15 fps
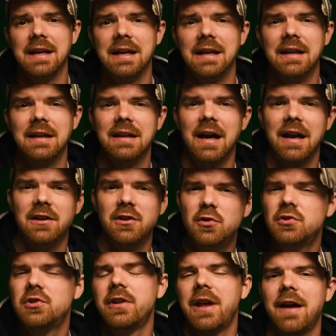and I
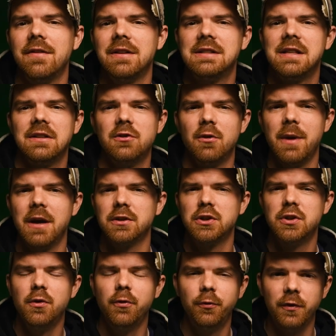usually have it set to about
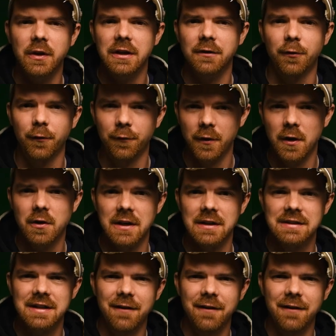two feet for focus,